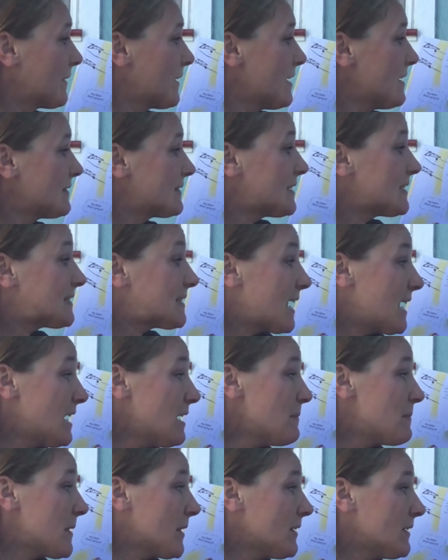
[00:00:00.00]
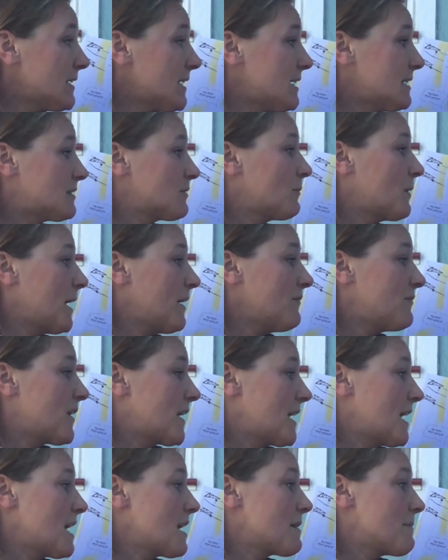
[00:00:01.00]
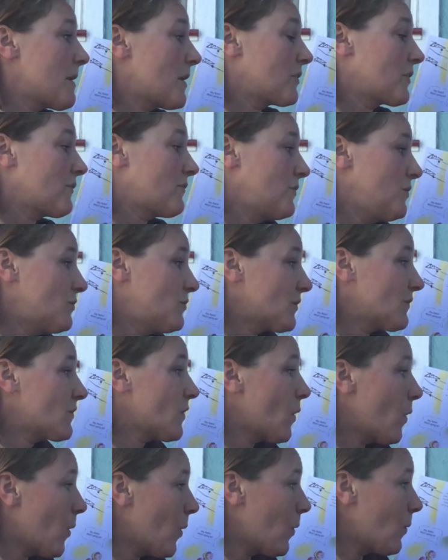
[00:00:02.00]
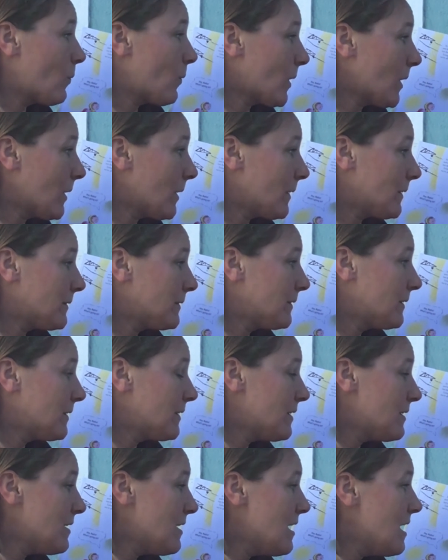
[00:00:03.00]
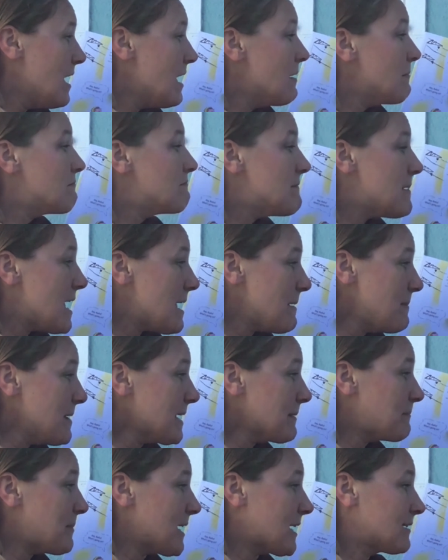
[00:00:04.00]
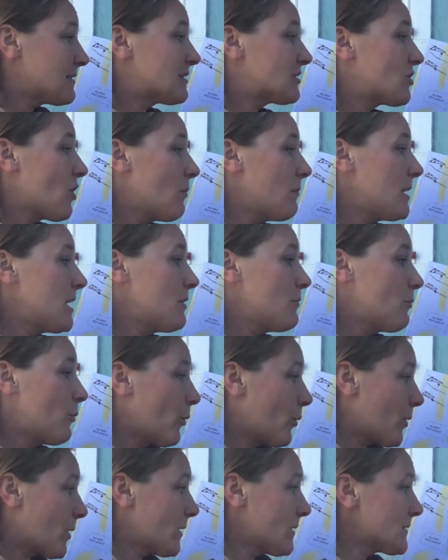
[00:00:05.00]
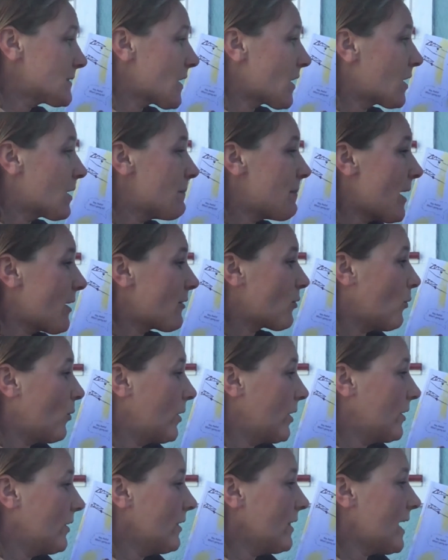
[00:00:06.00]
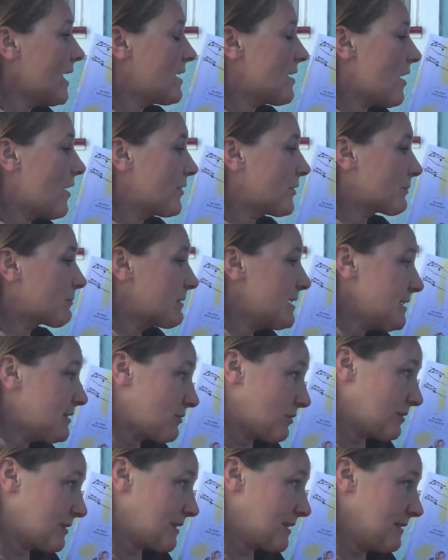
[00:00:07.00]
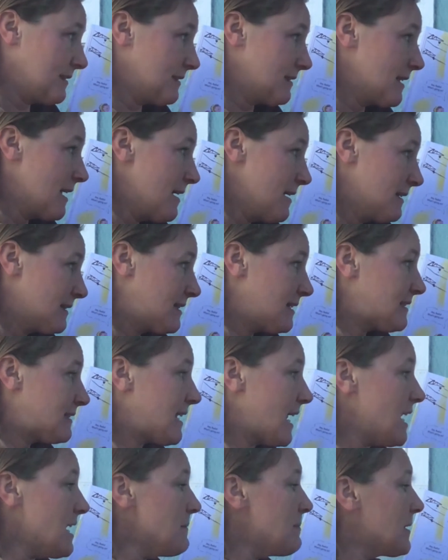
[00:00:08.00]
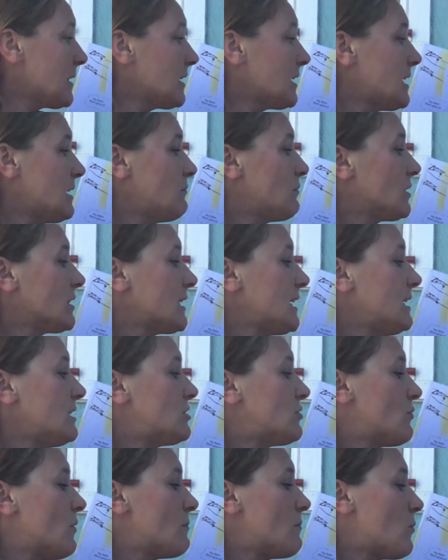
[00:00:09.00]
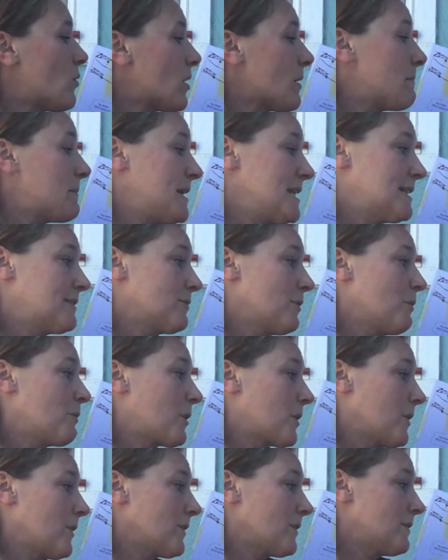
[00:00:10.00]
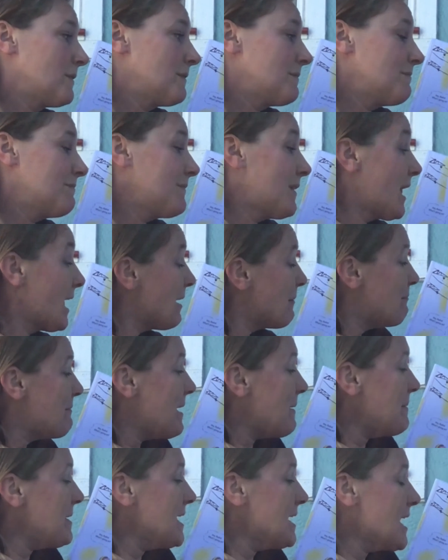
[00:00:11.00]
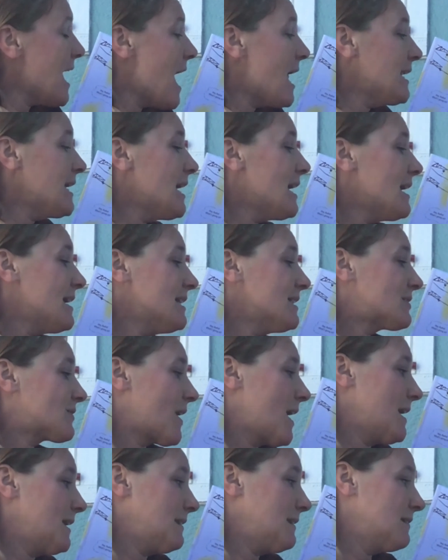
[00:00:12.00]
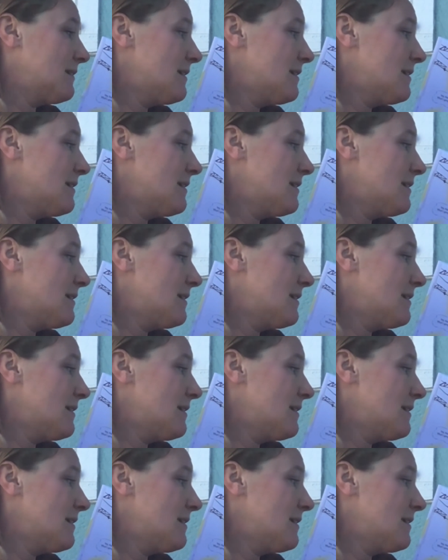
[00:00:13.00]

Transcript: Sustainability is a way of thinking about the future of the whole world. Maybe because so many wars are about oil and other resources, sustainability will lead to a more peaceful world. Maybe Nadia is right.